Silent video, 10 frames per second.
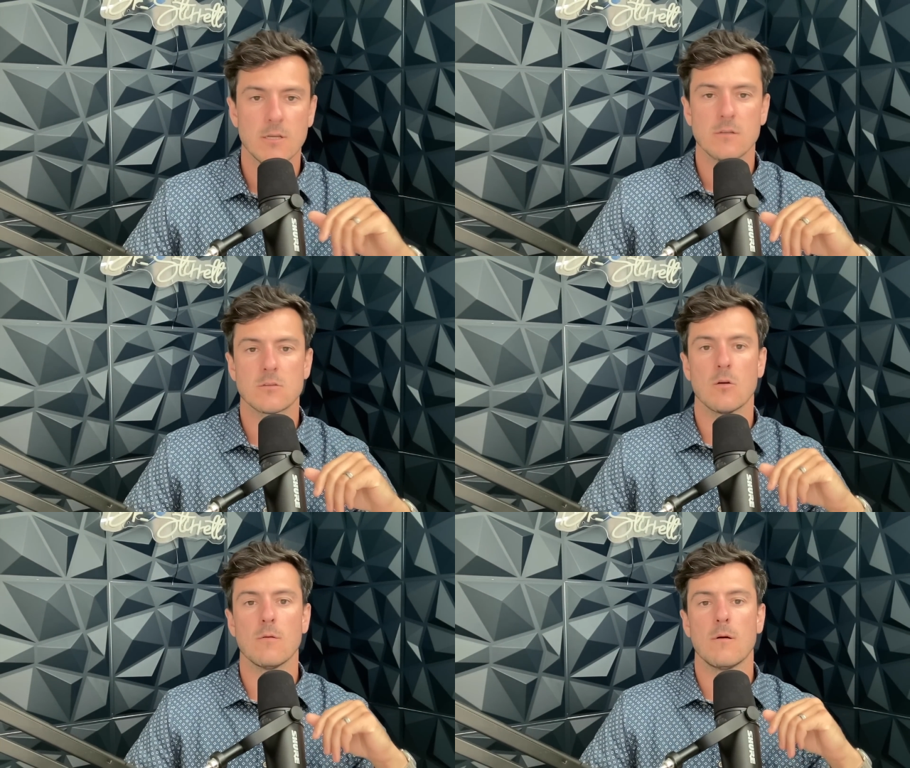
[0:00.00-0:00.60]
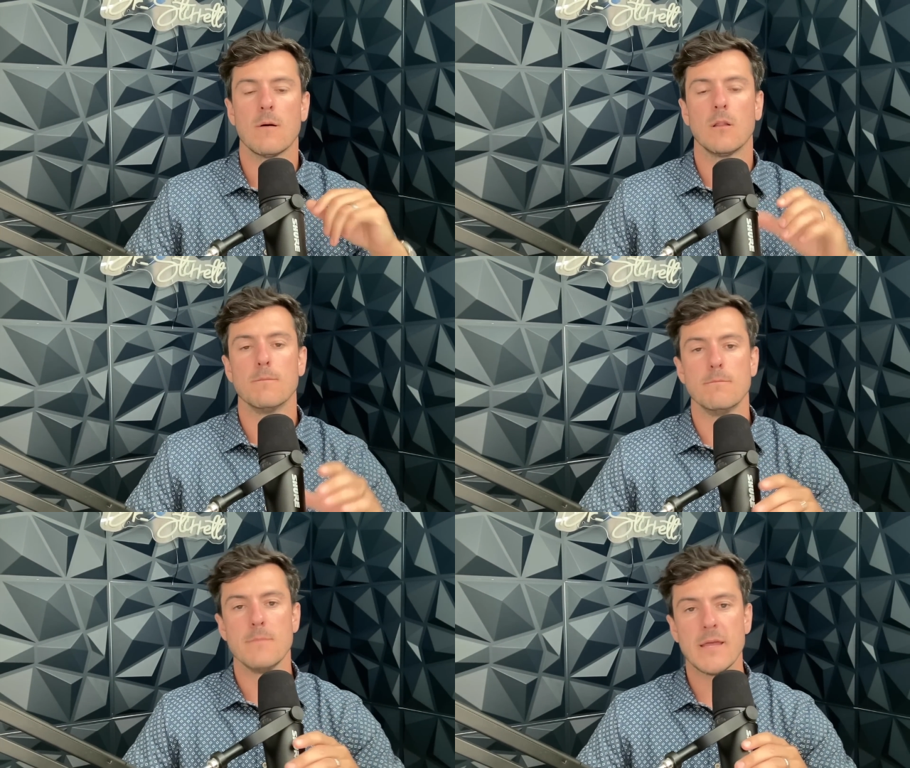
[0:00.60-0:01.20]
So
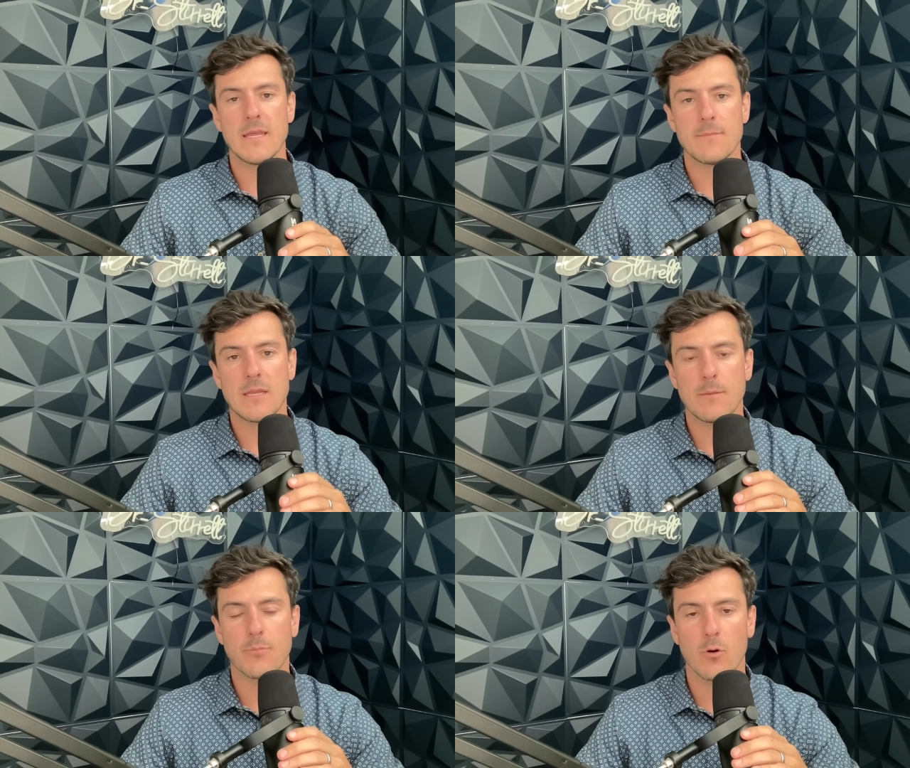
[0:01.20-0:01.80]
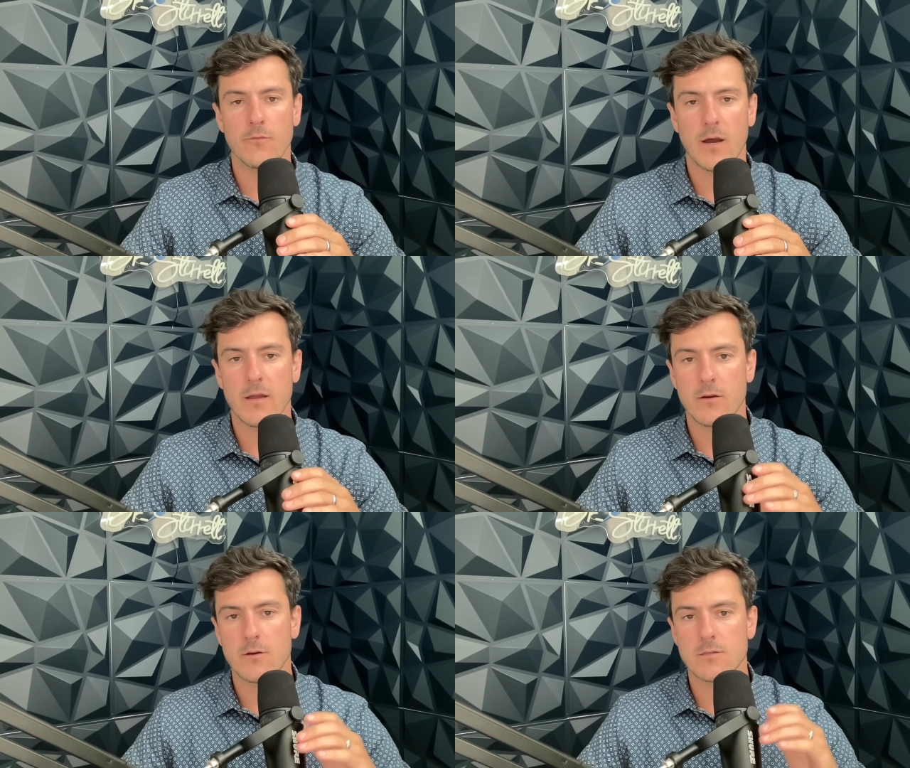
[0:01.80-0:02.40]
many
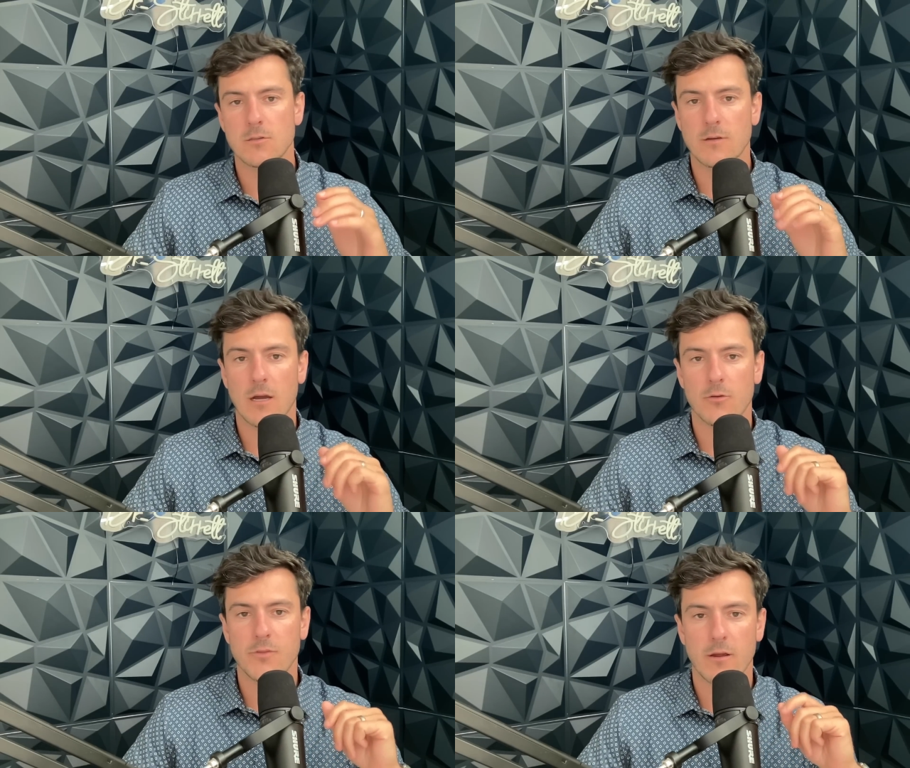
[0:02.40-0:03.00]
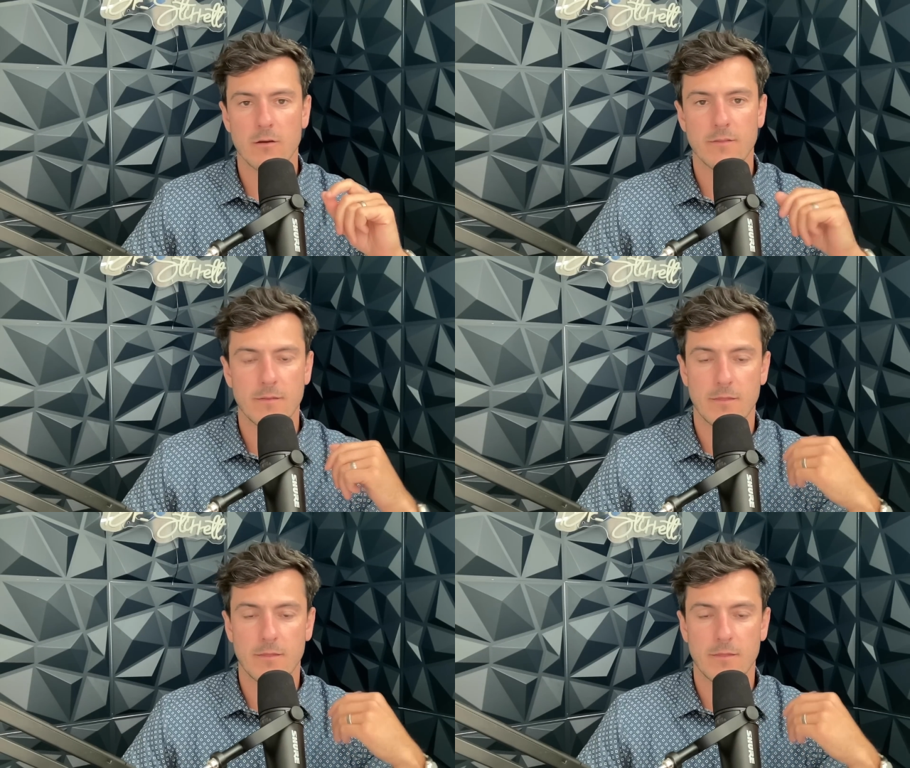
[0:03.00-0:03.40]
providers look out there,